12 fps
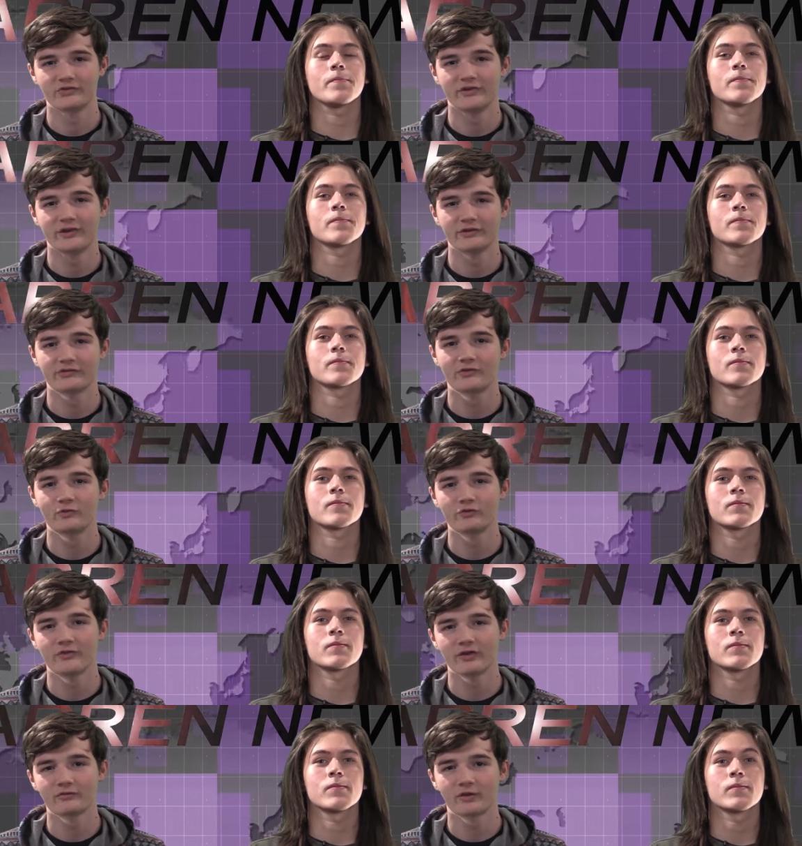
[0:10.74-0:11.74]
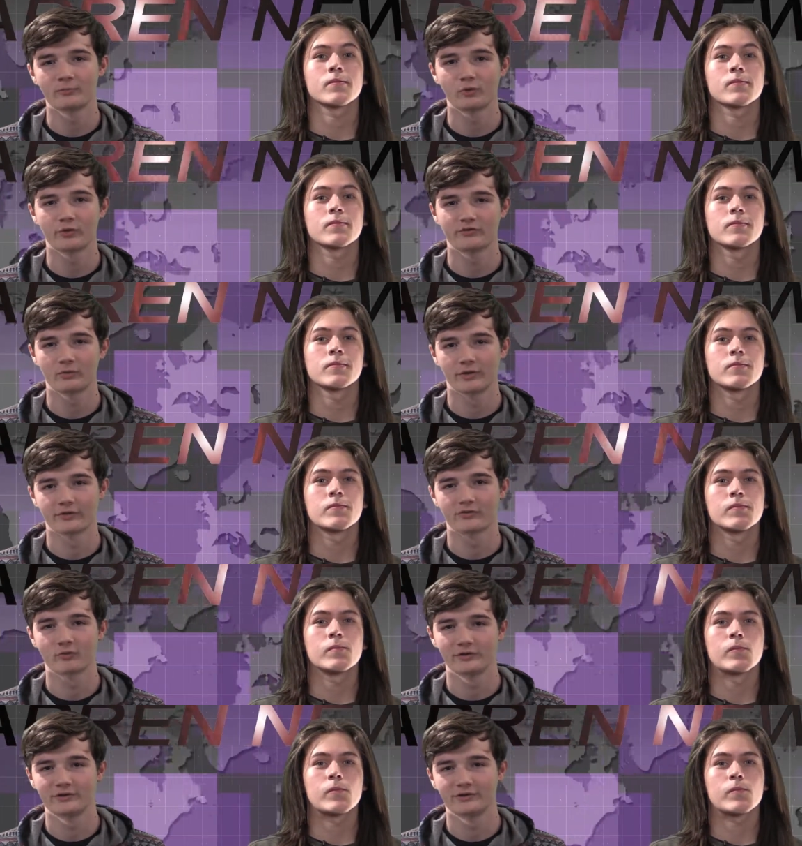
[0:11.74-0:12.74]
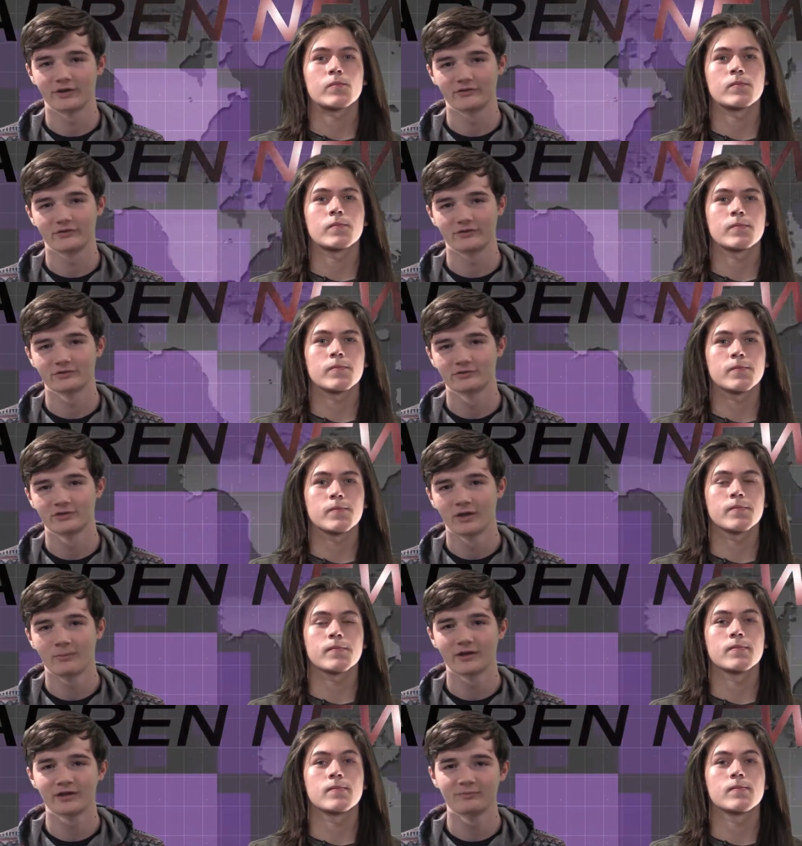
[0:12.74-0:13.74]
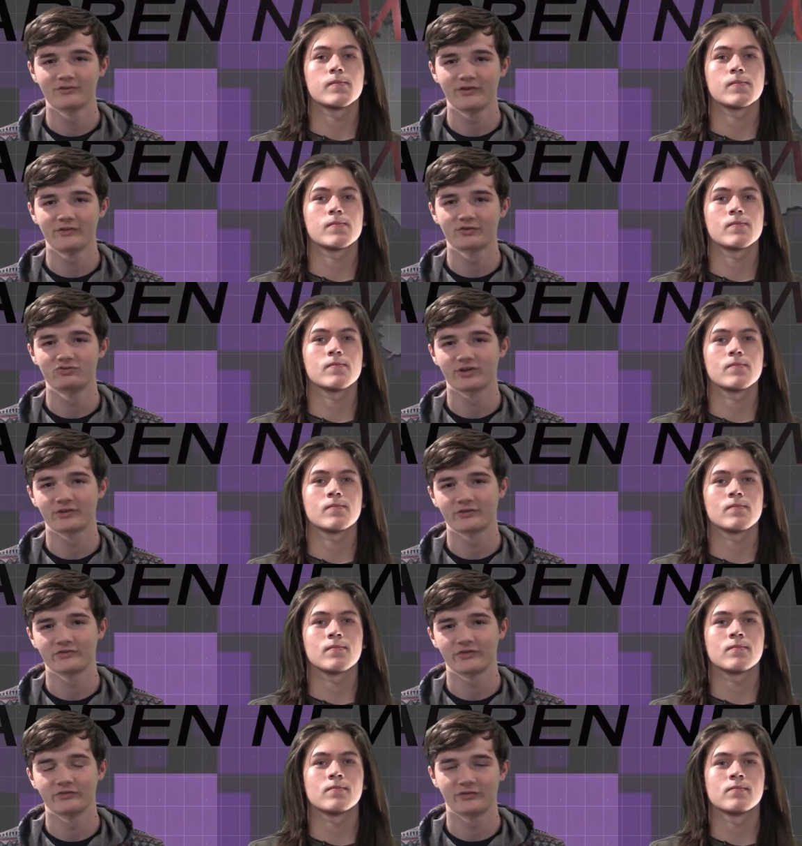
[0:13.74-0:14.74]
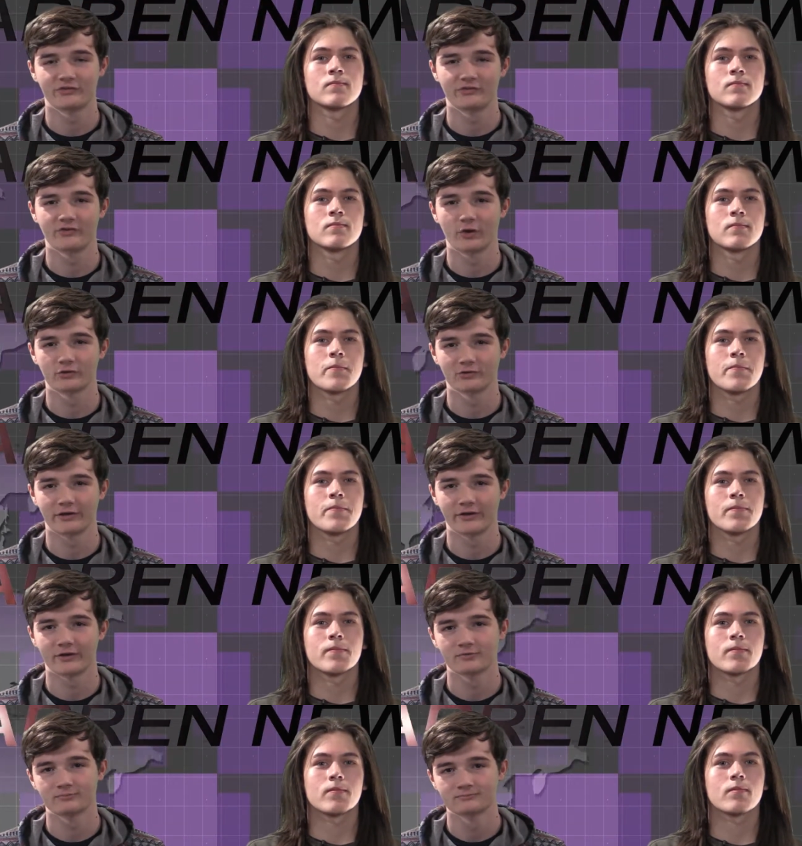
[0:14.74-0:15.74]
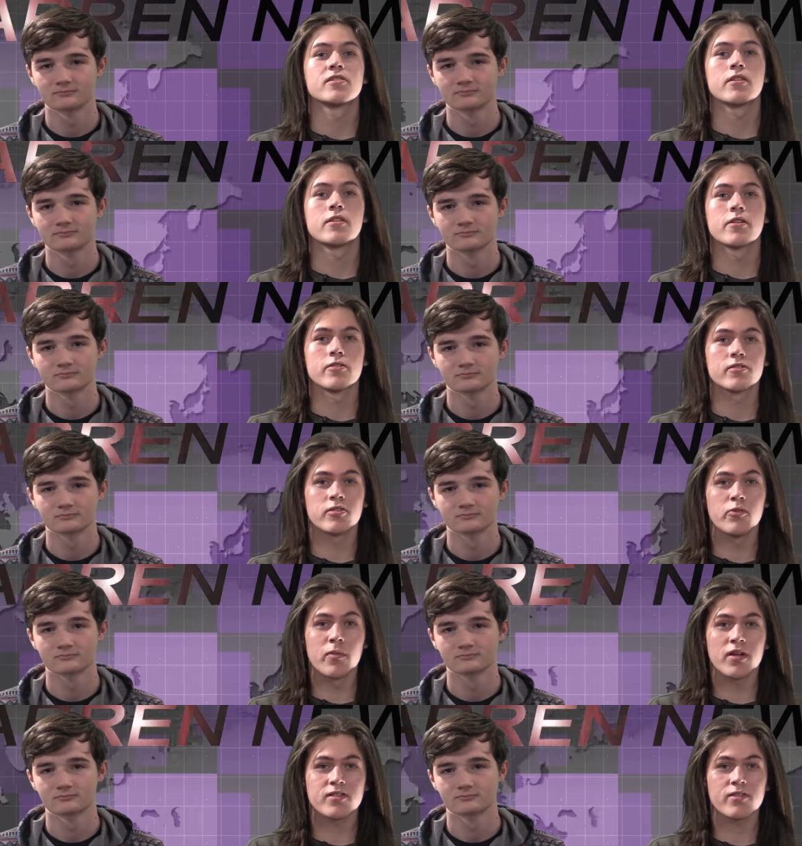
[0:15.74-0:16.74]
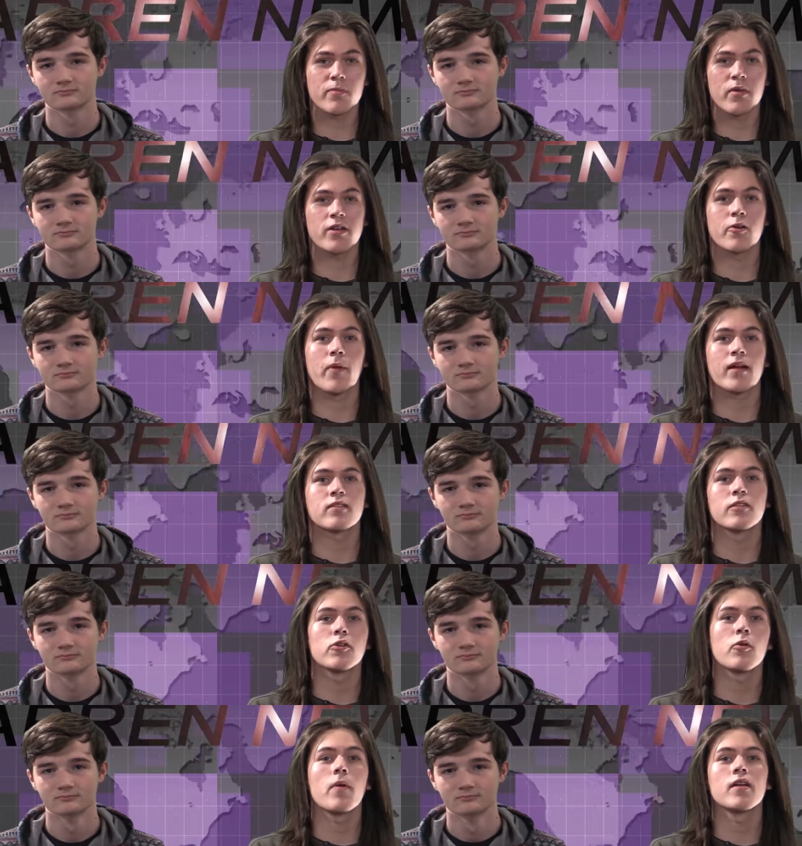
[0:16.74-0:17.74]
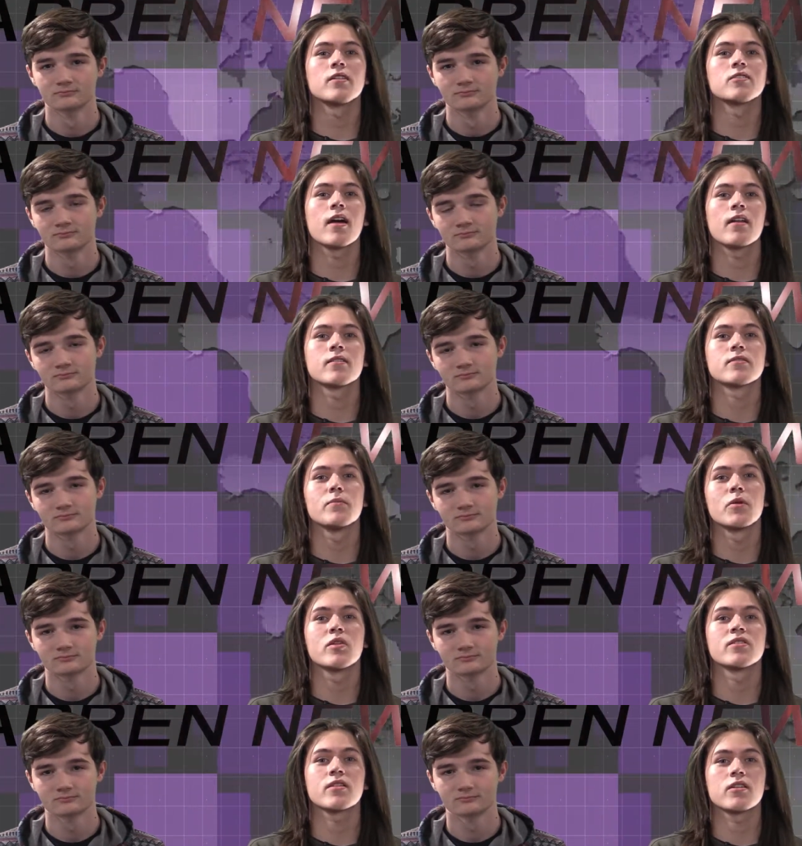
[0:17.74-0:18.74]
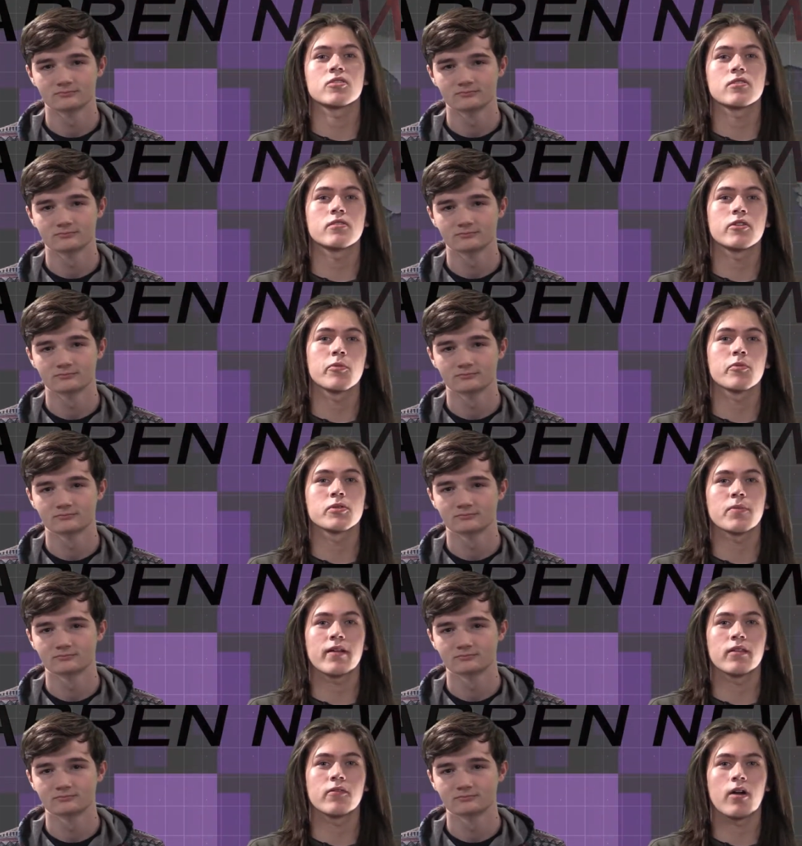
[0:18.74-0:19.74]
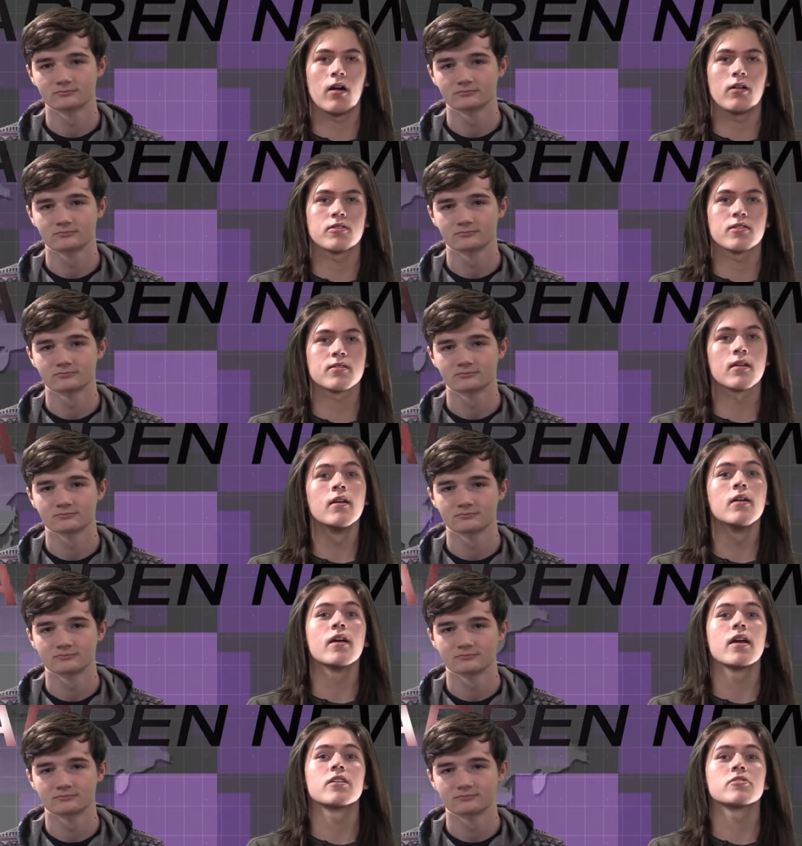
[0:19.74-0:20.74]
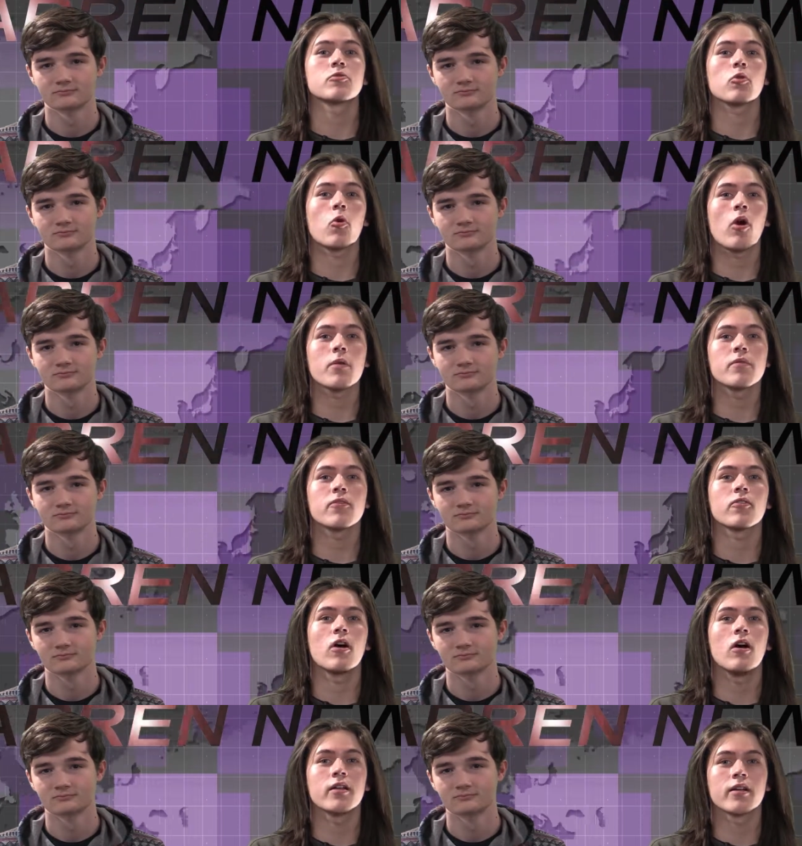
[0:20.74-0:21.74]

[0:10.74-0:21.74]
Speaker 1: Today is Tuesday, February 12, 2019. My name is Ethan Jonas and this is Dalton Lair.
Speaker 2: Seniors, you must submit your bacterial meningitis immunization to your prospective colleges. It is a requirement for all